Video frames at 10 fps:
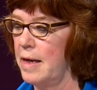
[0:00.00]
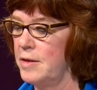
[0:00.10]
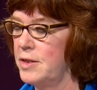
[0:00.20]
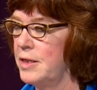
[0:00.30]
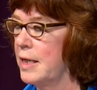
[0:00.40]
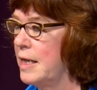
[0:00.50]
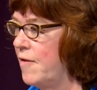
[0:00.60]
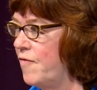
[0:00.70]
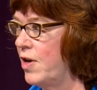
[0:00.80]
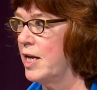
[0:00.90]

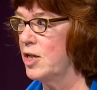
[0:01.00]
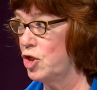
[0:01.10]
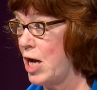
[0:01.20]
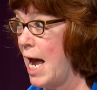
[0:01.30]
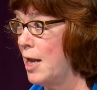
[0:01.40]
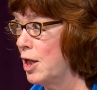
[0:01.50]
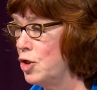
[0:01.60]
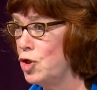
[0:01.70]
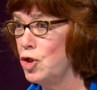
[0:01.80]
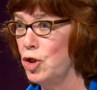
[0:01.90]
significant
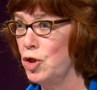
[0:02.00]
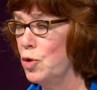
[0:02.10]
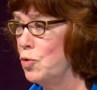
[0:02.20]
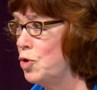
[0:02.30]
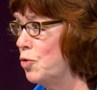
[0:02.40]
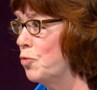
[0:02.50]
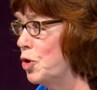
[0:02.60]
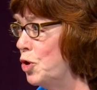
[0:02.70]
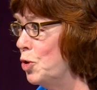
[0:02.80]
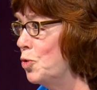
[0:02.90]
challenge to do, to
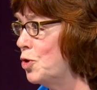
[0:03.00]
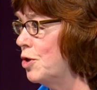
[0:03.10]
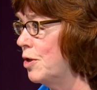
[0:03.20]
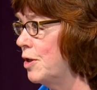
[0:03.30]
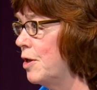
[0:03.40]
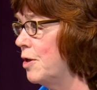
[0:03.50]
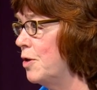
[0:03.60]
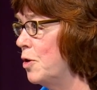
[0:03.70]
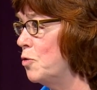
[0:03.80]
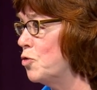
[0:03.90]
reduce the
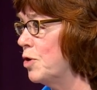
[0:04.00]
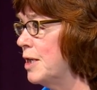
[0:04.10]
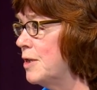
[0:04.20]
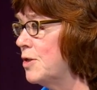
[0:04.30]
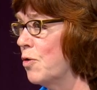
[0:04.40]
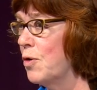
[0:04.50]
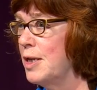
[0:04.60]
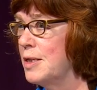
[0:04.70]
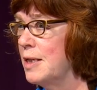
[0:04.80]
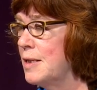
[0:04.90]
nutrients, or
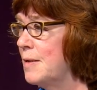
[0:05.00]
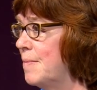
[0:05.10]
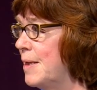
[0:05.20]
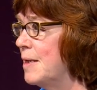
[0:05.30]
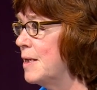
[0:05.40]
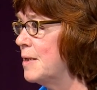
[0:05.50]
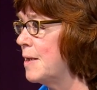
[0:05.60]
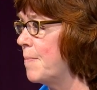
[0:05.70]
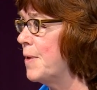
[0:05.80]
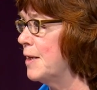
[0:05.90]
is it
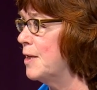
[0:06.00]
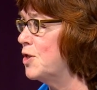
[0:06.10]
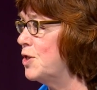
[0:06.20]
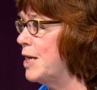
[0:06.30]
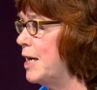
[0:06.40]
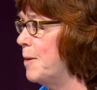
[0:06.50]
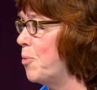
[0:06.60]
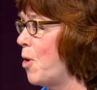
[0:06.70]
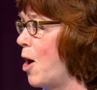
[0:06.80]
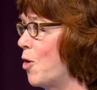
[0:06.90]
something that steady
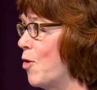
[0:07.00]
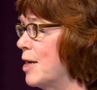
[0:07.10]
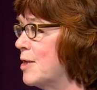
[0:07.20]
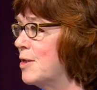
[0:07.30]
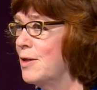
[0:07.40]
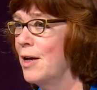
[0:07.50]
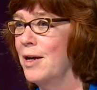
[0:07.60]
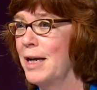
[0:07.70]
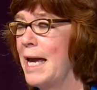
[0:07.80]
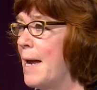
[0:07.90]
progress
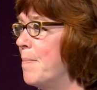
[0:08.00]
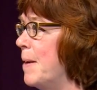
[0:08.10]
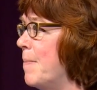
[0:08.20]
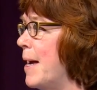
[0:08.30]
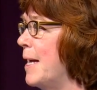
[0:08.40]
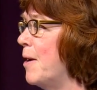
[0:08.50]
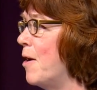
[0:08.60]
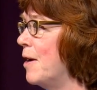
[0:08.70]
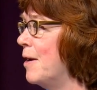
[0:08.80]
can be made on?